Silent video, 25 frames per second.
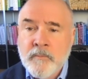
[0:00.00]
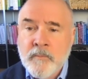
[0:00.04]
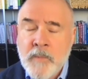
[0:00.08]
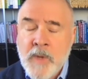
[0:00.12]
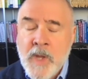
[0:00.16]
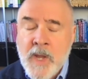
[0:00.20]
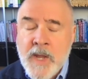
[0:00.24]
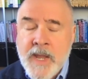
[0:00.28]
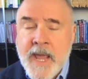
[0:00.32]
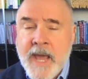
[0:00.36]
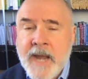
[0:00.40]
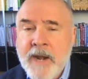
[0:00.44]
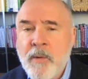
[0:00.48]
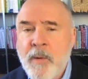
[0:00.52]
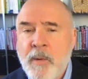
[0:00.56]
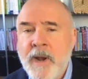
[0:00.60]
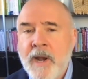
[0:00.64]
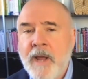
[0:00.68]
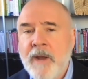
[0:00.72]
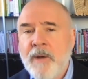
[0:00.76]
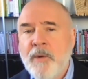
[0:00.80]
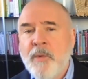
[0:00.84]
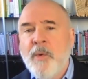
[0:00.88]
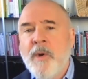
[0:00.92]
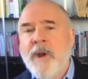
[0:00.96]
but yeah, I don't want. I,
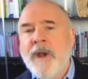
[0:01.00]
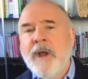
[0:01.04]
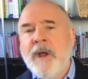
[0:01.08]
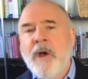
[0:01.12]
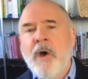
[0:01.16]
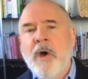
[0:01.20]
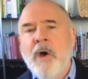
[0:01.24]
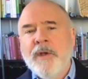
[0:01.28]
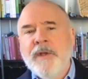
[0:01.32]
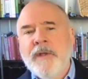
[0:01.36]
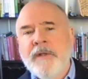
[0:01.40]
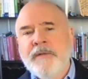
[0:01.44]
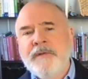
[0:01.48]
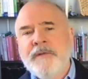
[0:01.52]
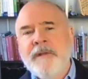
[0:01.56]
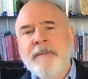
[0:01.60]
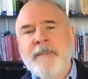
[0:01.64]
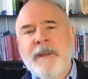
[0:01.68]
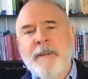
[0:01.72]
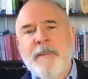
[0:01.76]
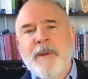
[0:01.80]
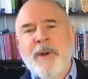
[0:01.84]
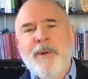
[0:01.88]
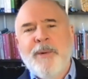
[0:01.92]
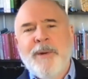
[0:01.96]
I don't want. All, at the same
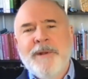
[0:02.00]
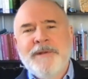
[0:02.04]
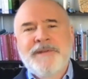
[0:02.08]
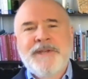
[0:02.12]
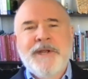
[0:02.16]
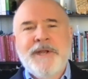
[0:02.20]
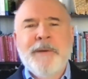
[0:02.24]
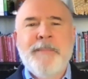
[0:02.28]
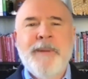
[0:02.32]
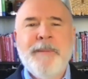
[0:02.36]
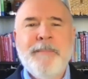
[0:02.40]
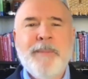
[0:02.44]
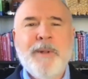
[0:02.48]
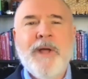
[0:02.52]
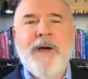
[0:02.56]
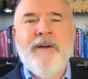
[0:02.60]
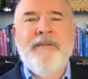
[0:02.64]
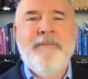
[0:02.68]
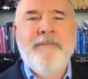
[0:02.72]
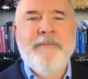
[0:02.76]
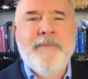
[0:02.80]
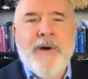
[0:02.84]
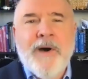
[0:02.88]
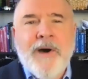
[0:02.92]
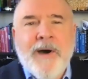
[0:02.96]
time, I don't want to scare people
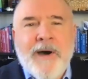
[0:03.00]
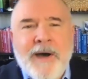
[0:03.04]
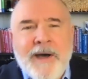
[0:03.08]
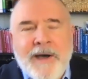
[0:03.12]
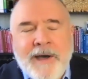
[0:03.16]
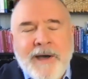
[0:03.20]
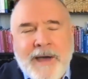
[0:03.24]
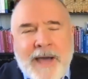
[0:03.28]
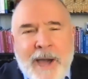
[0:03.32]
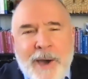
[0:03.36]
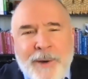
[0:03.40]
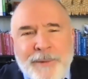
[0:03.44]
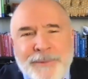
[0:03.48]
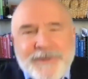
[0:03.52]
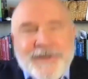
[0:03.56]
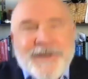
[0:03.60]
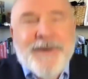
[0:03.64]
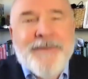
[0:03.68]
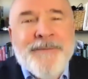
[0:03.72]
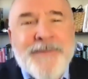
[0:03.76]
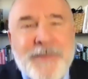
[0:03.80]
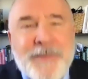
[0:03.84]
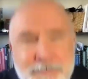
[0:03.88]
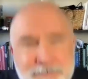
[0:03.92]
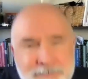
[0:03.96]
off uh, out
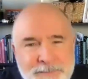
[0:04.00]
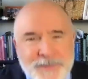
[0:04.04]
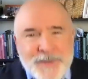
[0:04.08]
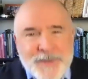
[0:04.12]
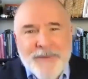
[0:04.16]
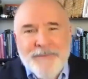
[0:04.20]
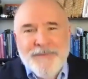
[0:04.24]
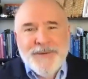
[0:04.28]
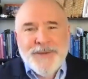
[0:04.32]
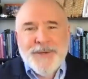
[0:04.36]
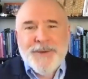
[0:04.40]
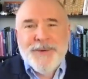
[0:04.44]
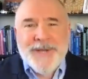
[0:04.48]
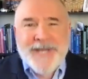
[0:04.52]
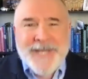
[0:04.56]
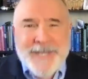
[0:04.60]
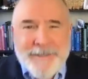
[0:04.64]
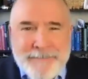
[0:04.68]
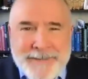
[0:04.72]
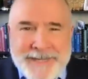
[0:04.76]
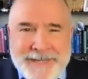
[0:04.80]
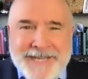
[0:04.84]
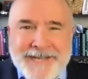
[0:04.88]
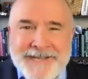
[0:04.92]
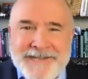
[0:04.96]
of the of doing it
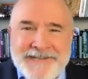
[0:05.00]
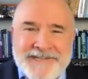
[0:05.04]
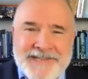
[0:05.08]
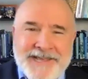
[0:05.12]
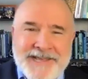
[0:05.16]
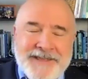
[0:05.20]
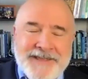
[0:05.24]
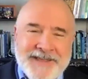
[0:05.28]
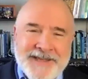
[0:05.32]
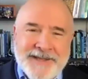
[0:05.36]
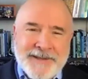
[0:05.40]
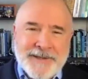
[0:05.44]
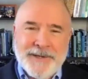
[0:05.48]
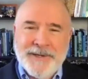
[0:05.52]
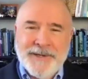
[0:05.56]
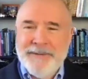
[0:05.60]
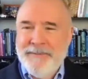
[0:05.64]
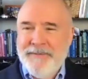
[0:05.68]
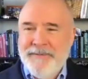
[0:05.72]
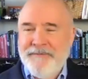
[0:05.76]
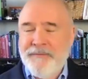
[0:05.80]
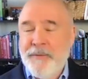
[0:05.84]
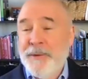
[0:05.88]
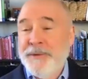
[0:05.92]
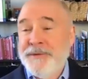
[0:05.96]
because they think they're going to be
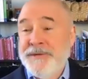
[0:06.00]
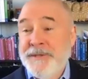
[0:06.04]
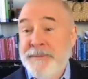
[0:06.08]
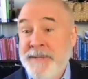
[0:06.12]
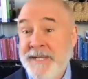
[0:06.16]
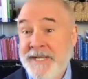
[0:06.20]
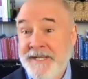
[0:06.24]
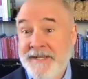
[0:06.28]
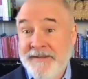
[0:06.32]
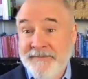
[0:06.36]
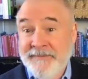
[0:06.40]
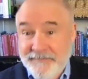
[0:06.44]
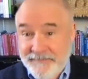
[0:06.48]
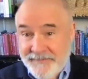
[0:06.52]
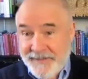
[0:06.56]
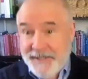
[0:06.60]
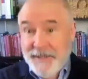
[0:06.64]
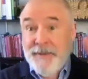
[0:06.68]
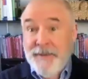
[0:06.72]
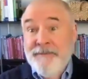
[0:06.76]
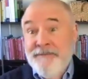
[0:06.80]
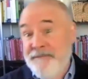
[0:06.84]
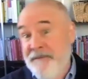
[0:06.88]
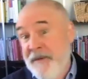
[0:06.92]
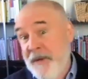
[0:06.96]
forced to be, you
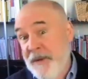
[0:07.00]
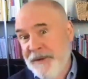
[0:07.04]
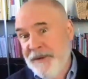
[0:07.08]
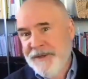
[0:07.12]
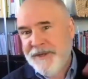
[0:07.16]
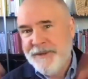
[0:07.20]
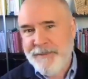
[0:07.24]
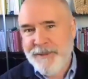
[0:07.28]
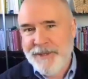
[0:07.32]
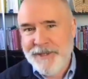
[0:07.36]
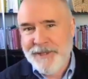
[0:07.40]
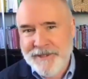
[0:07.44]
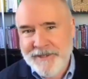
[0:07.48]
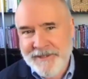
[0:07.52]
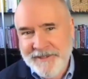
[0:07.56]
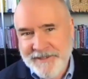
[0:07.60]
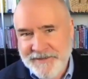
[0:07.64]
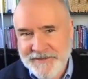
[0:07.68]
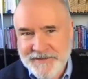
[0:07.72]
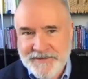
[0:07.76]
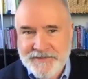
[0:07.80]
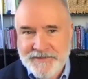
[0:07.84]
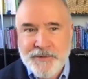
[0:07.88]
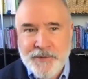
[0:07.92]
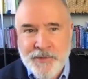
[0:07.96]
know, vulnerable
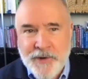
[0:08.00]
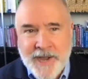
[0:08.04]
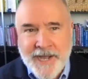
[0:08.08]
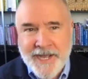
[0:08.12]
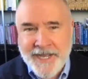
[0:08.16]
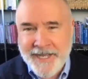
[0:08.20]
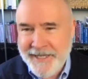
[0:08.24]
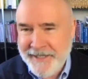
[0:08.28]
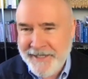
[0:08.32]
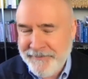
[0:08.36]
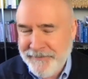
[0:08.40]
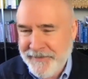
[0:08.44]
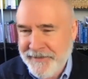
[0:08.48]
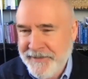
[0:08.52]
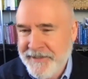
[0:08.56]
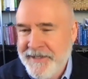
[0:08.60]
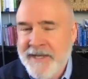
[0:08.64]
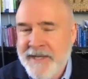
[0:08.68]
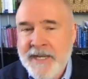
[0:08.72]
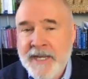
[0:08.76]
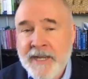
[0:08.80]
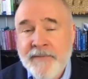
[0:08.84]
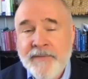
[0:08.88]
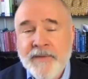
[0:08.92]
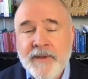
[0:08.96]
and cry in the
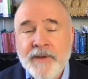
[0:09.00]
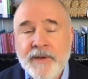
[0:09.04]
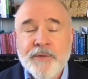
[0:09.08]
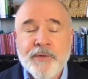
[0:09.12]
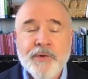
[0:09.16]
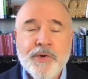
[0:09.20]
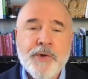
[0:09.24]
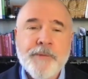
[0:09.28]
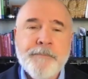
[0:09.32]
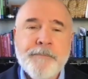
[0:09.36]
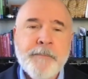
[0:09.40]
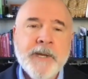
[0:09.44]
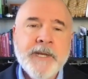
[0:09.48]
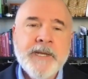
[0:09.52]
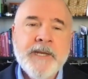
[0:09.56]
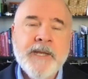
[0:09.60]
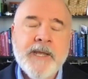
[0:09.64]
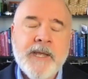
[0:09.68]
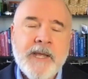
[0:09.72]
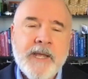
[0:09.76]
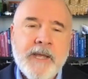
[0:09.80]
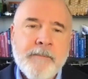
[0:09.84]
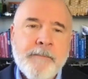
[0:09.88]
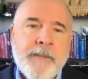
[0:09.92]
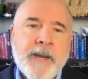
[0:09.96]
in the group. But
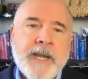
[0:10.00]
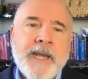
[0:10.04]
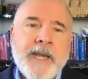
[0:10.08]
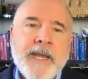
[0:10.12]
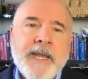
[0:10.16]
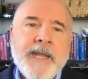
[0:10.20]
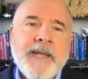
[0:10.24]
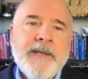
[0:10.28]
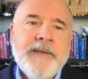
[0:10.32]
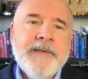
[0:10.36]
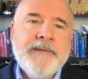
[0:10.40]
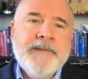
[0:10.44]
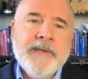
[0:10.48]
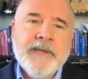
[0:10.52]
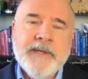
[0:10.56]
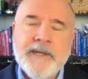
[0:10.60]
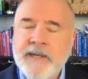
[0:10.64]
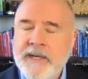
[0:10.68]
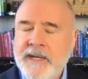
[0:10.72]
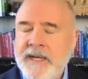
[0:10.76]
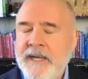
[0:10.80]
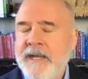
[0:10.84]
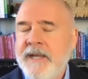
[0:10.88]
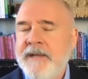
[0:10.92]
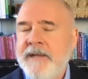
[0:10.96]
but it is
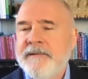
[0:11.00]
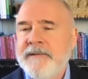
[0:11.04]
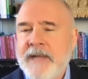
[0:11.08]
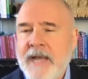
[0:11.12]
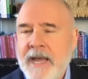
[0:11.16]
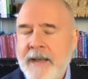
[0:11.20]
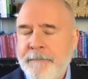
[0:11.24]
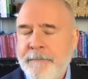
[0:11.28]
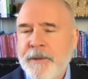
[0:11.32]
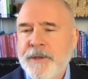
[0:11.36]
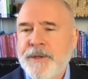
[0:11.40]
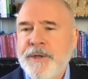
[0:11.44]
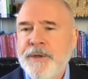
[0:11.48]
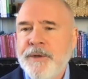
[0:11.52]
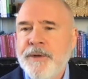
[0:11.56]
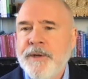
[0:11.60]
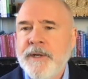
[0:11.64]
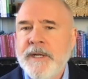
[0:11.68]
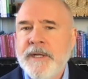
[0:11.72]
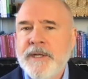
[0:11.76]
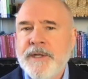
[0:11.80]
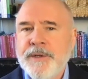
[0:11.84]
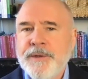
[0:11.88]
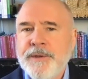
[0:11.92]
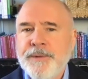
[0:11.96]
a it is an
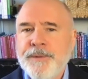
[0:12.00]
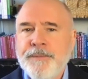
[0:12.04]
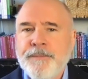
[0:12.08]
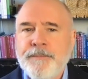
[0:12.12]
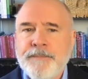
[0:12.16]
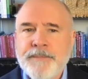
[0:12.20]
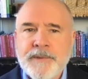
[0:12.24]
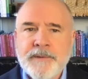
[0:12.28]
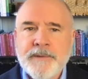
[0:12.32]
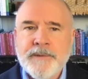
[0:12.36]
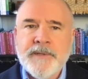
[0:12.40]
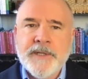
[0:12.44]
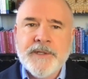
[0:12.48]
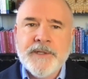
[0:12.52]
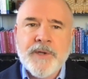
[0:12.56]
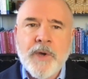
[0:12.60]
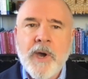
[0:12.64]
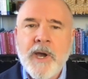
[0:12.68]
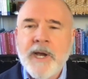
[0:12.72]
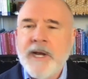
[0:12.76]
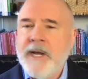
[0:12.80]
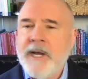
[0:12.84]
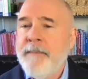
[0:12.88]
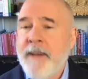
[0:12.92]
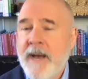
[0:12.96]
opportunity to to
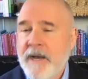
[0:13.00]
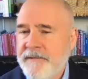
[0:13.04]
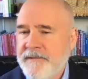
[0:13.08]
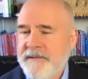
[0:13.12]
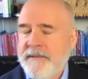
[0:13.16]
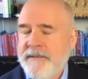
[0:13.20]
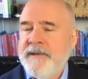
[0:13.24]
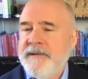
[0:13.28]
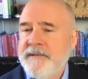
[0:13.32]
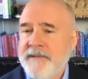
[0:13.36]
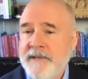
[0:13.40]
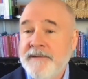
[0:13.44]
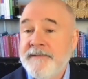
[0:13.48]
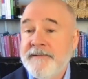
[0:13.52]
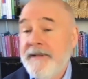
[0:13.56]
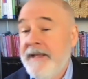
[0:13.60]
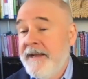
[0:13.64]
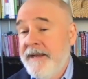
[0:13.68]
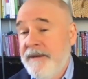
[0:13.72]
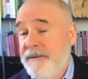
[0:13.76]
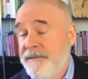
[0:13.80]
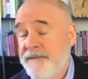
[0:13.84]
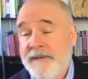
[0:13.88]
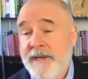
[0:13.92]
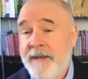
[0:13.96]
talk about some of these things,
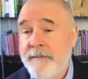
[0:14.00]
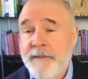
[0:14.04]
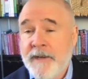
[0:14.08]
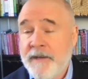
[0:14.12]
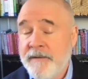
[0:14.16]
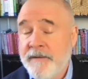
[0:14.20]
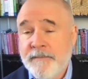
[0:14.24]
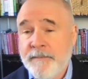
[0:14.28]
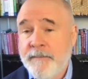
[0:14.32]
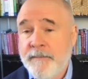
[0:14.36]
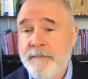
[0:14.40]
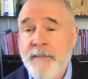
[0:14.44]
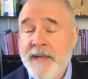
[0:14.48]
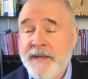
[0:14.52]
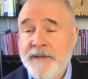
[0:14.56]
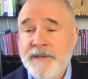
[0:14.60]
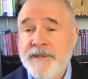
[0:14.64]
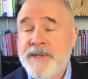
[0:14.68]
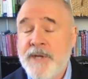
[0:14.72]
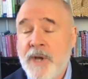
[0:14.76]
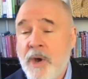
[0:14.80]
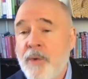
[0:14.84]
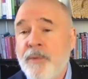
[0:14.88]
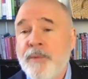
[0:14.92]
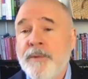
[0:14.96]
like you say, because men
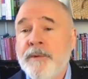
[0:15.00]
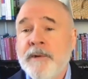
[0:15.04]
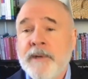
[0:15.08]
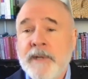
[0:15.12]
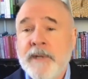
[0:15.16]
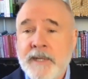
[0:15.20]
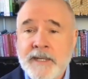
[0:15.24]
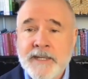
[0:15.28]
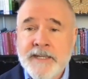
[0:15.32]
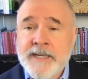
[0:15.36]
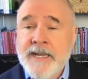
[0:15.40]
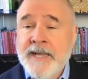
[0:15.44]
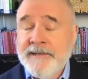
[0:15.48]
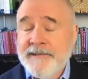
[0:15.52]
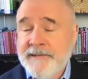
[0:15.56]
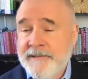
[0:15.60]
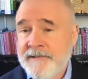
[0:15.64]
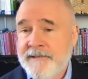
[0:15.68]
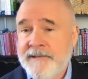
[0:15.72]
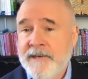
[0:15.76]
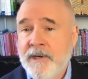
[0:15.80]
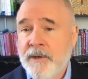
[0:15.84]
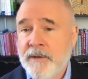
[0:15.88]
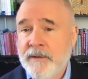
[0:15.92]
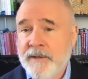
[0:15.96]
don't
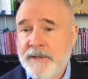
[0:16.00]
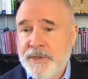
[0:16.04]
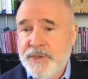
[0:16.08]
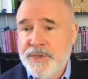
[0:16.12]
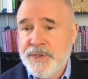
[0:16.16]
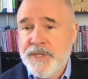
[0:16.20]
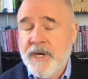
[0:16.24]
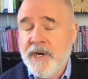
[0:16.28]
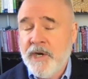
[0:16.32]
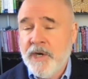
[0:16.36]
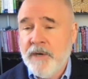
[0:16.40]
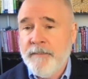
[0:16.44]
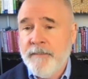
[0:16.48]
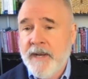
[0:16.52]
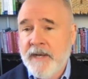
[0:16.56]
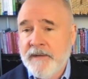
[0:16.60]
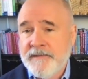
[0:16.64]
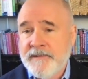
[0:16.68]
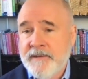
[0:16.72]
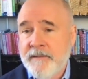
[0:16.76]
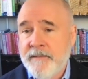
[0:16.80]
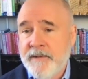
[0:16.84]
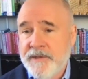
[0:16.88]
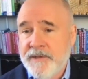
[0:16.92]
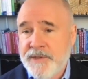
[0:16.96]
necessarily share about
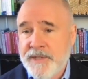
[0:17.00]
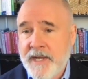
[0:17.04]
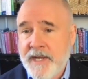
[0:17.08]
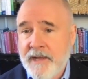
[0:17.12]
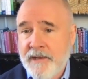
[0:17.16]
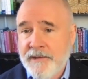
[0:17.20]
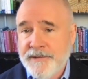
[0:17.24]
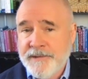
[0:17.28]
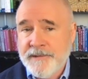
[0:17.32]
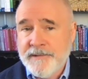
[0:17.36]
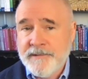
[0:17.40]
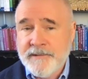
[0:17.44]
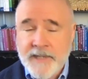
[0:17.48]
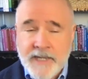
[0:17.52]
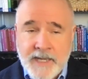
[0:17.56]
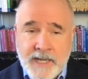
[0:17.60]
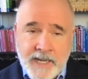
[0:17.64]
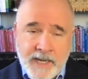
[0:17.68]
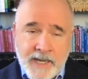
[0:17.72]
some of the challenges.